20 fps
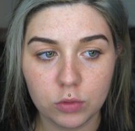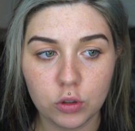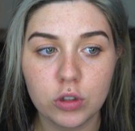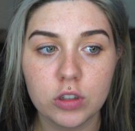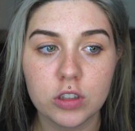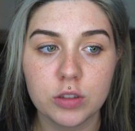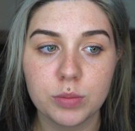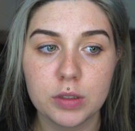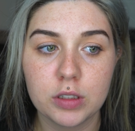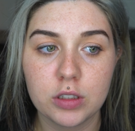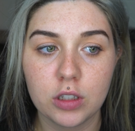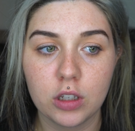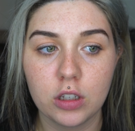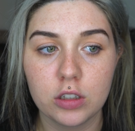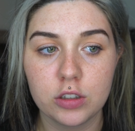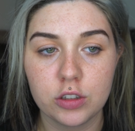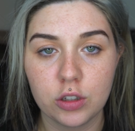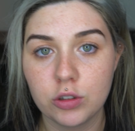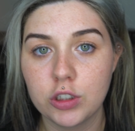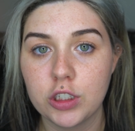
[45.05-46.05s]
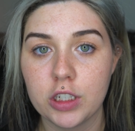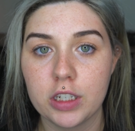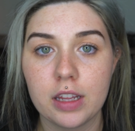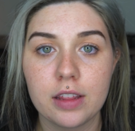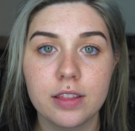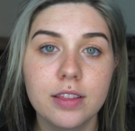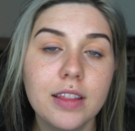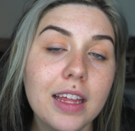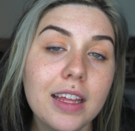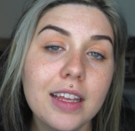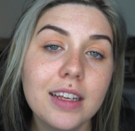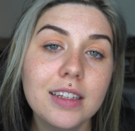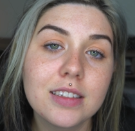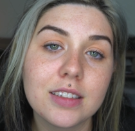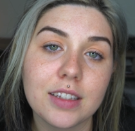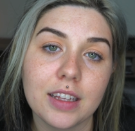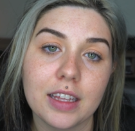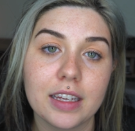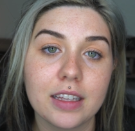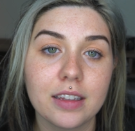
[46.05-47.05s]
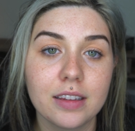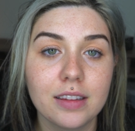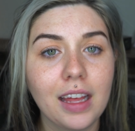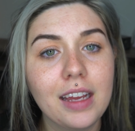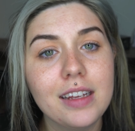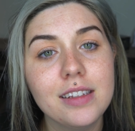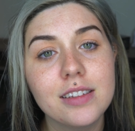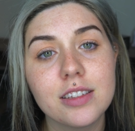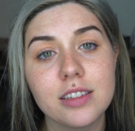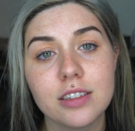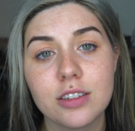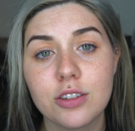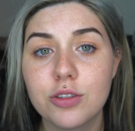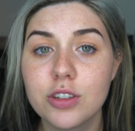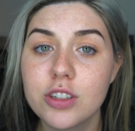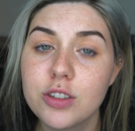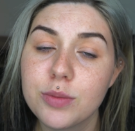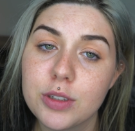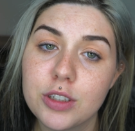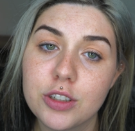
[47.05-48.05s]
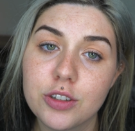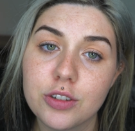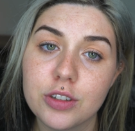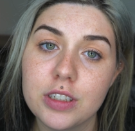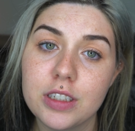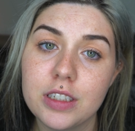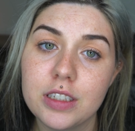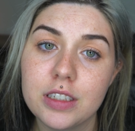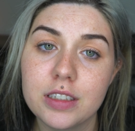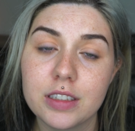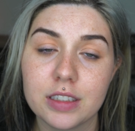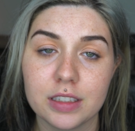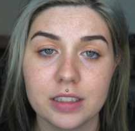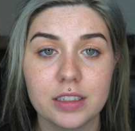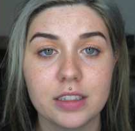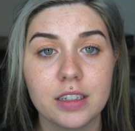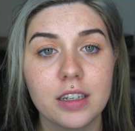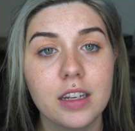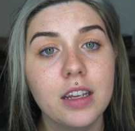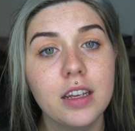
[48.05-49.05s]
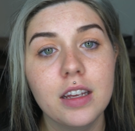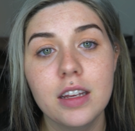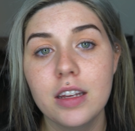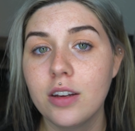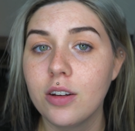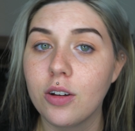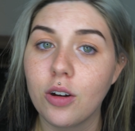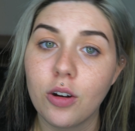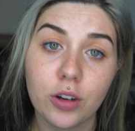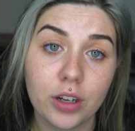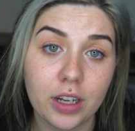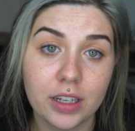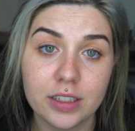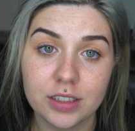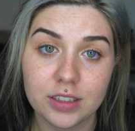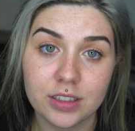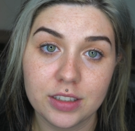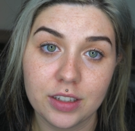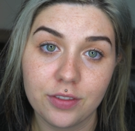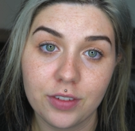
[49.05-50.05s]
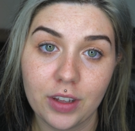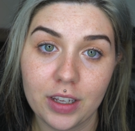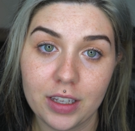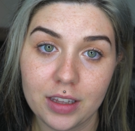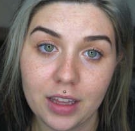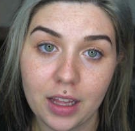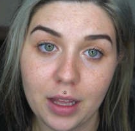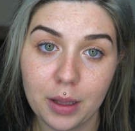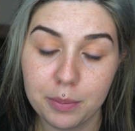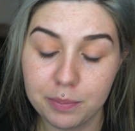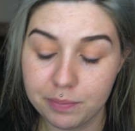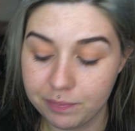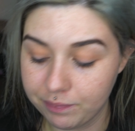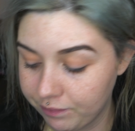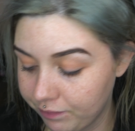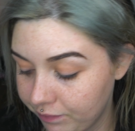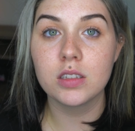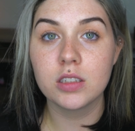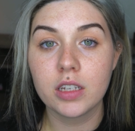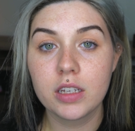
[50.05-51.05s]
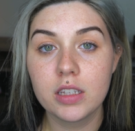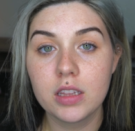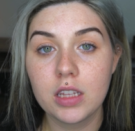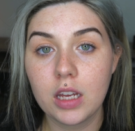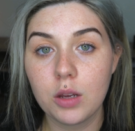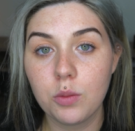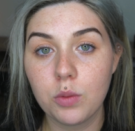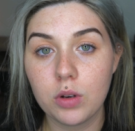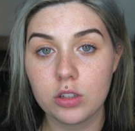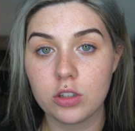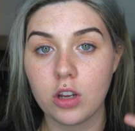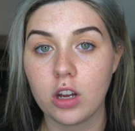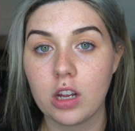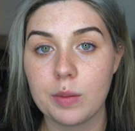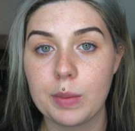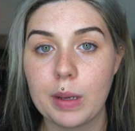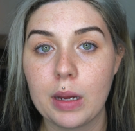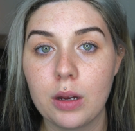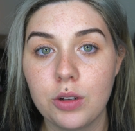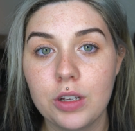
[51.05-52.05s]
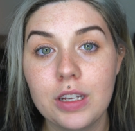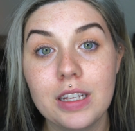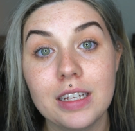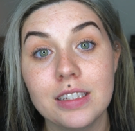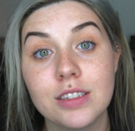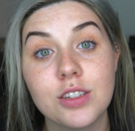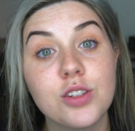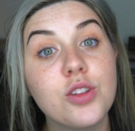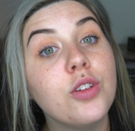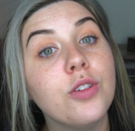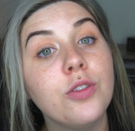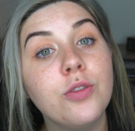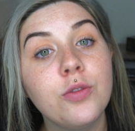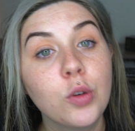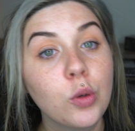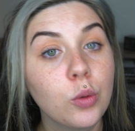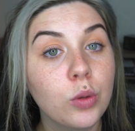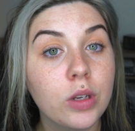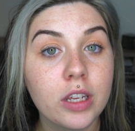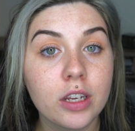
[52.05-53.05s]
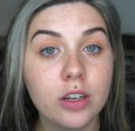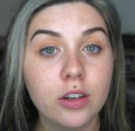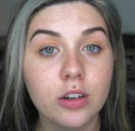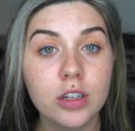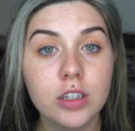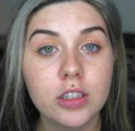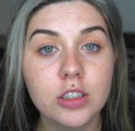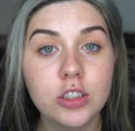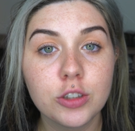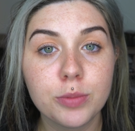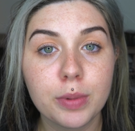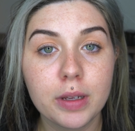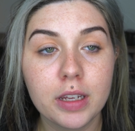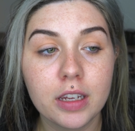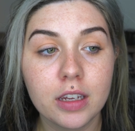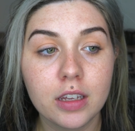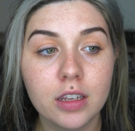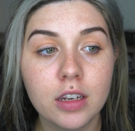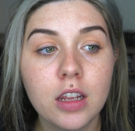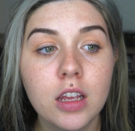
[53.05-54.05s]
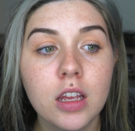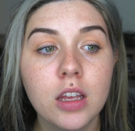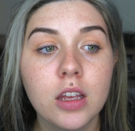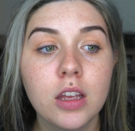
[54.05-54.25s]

Christmas associated things like lights and Christmas trees and all kinds of stuff like that. The second thing I want to talk about is the food here in Japan.